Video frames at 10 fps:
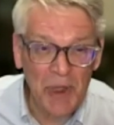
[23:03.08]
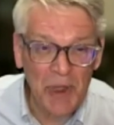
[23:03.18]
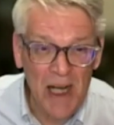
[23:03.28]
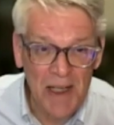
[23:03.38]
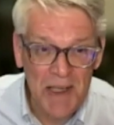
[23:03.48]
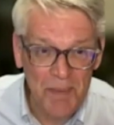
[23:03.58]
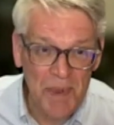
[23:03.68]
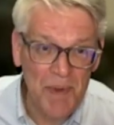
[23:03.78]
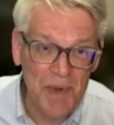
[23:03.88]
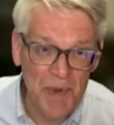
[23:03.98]
concept,
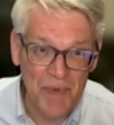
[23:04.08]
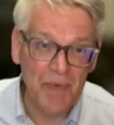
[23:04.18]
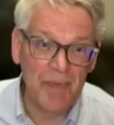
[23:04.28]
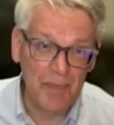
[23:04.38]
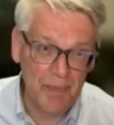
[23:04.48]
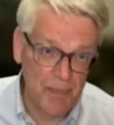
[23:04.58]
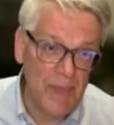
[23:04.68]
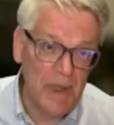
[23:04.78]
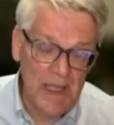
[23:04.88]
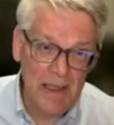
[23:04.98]
sort of
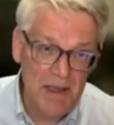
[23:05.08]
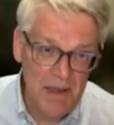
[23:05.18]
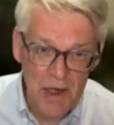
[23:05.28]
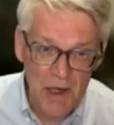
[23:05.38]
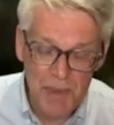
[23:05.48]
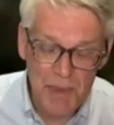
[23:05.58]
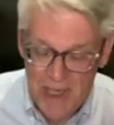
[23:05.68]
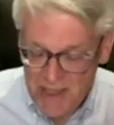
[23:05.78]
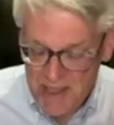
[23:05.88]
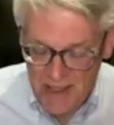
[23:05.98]
lean startup
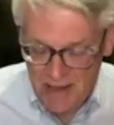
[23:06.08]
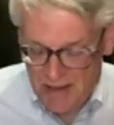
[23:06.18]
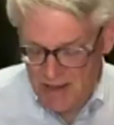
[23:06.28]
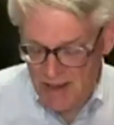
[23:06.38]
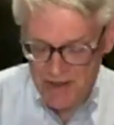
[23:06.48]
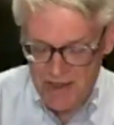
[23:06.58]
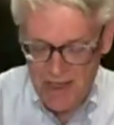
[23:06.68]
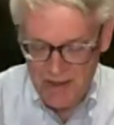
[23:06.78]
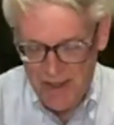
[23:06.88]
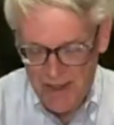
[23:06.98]
testing, et
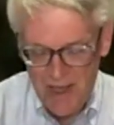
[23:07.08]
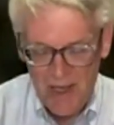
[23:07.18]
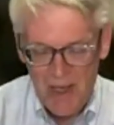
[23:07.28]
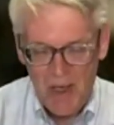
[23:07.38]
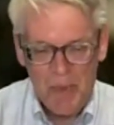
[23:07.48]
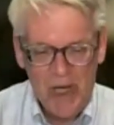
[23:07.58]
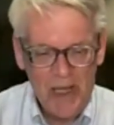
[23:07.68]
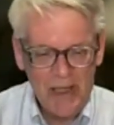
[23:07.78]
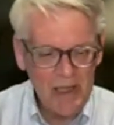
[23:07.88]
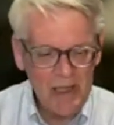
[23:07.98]
cetera,
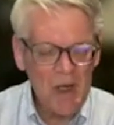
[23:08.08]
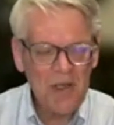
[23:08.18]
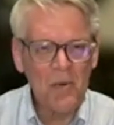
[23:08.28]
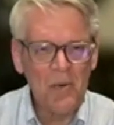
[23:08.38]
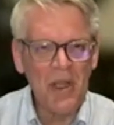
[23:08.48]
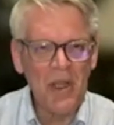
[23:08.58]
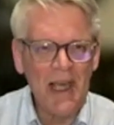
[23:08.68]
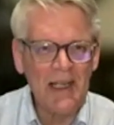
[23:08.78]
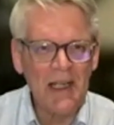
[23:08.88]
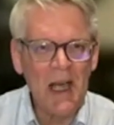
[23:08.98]
but the question of where the
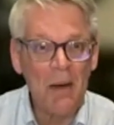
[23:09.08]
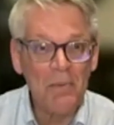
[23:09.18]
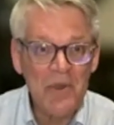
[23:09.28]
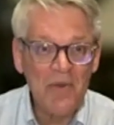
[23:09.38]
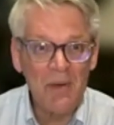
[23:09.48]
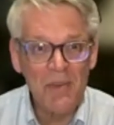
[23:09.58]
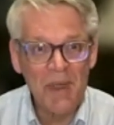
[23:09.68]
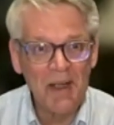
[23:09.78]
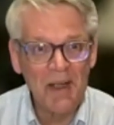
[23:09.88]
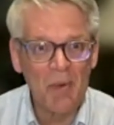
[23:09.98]
idea comes from
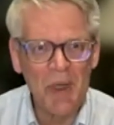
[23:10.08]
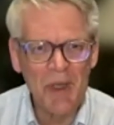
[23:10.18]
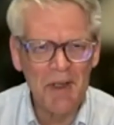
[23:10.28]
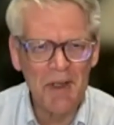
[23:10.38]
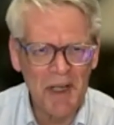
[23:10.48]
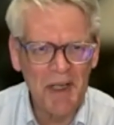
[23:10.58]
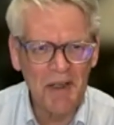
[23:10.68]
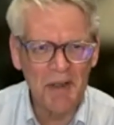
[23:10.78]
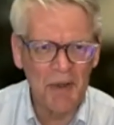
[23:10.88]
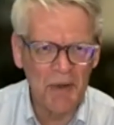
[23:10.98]
and whether there's anything you
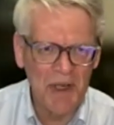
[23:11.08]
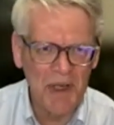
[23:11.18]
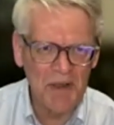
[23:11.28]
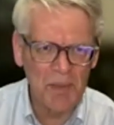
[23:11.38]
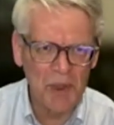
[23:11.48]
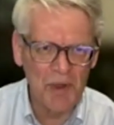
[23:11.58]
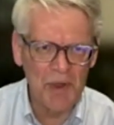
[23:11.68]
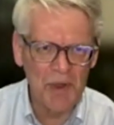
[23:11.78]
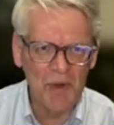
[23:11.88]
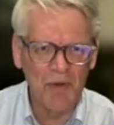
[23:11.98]
can do as an entrepreneur to
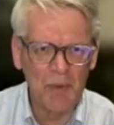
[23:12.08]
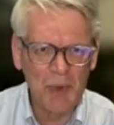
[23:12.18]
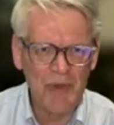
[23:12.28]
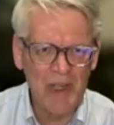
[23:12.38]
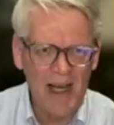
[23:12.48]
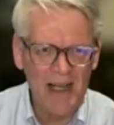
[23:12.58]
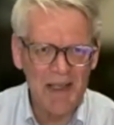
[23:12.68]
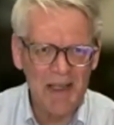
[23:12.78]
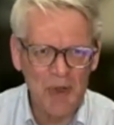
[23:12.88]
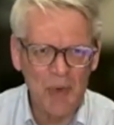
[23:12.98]
sort of improve the odds
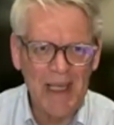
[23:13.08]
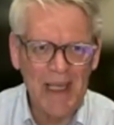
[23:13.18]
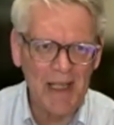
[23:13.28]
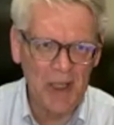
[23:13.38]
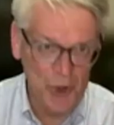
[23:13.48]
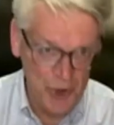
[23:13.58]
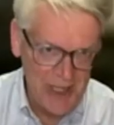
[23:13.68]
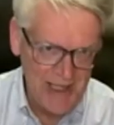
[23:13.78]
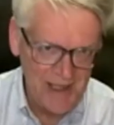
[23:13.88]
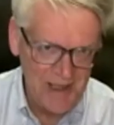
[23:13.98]
that you get a good
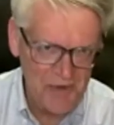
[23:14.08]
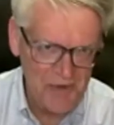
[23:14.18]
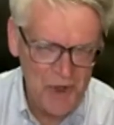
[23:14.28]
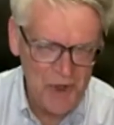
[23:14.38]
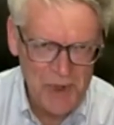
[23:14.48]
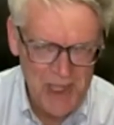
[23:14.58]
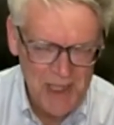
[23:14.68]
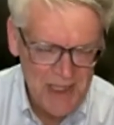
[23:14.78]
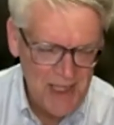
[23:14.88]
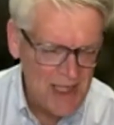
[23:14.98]
idea in the first
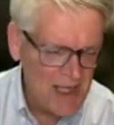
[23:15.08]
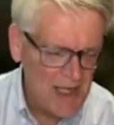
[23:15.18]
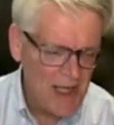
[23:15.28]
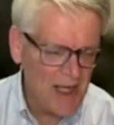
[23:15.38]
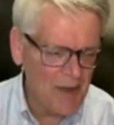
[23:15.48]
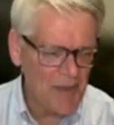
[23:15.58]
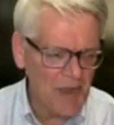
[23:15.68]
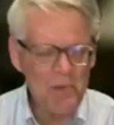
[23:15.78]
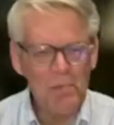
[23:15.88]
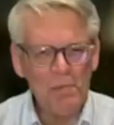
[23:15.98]
place,
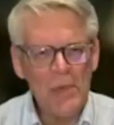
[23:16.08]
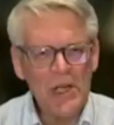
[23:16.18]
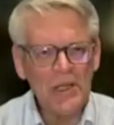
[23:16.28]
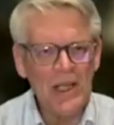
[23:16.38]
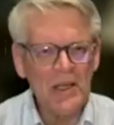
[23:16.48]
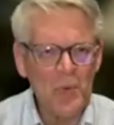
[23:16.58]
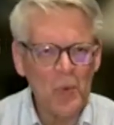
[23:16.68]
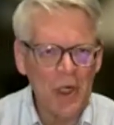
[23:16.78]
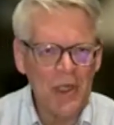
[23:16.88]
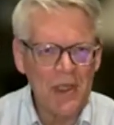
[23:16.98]
there's much less
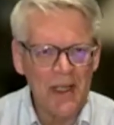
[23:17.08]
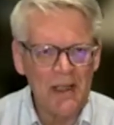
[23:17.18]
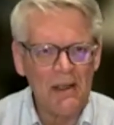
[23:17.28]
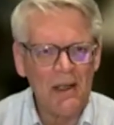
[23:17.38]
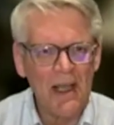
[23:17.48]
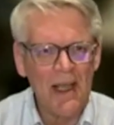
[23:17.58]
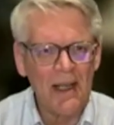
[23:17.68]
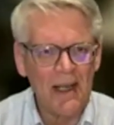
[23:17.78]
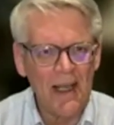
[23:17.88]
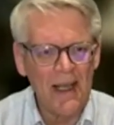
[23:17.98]
work done,
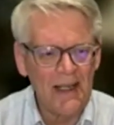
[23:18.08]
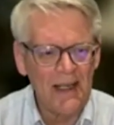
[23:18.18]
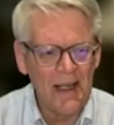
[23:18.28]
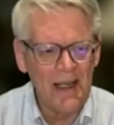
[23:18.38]
and